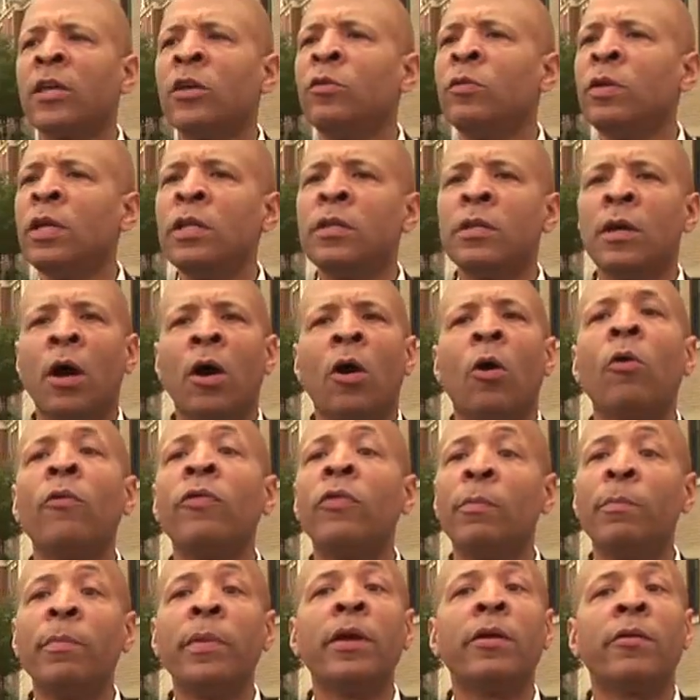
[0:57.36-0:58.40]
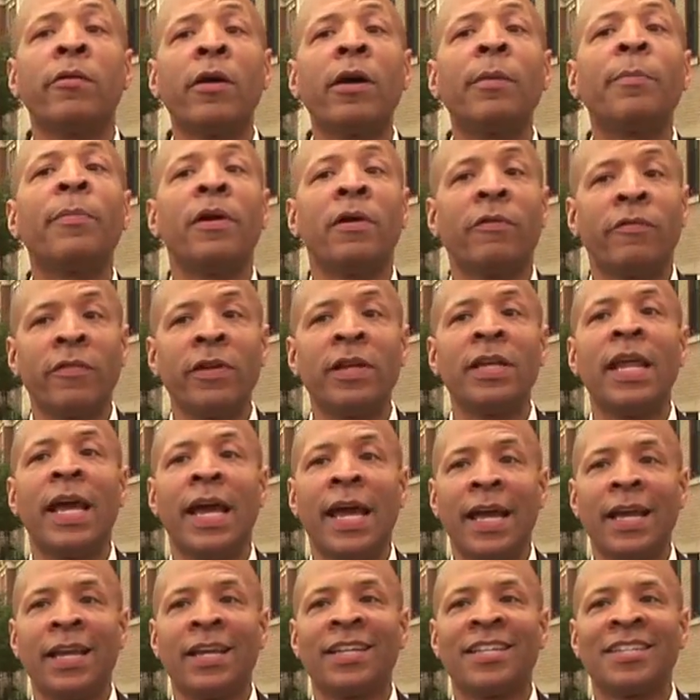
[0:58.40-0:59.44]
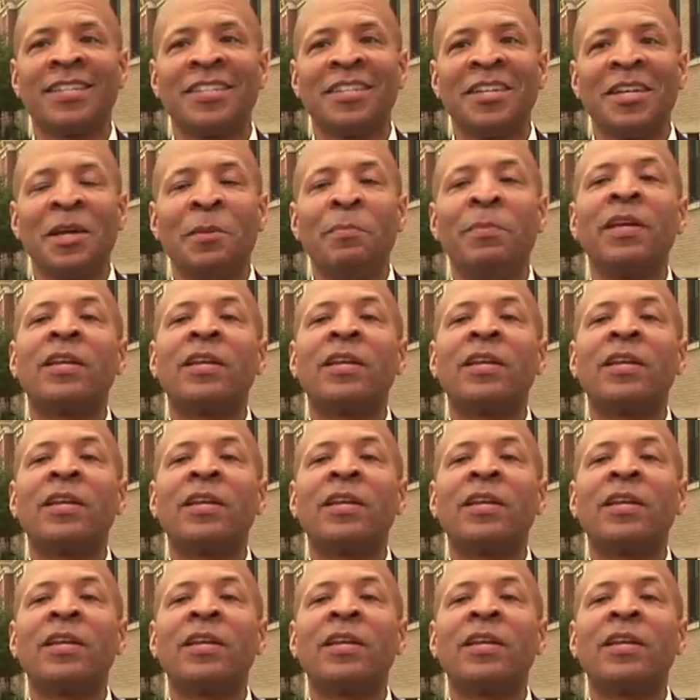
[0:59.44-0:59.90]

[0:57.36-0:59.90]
Police specialist Scotty Johnson was one of the